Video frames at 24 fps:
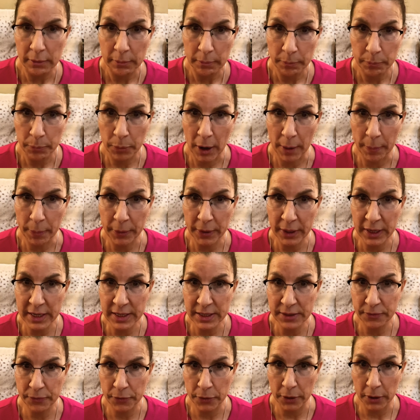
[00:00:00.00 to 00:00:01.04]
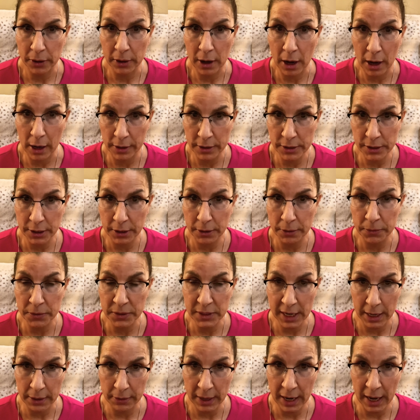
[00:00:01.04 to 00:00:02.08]
properties for condo,
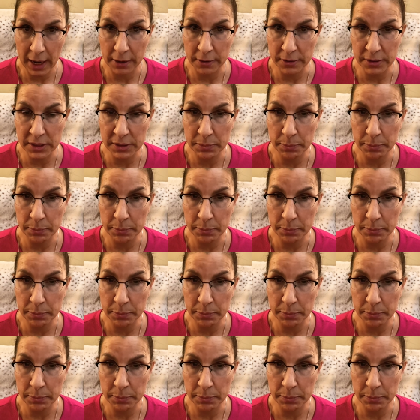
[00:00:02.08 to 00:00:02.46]
townhouse,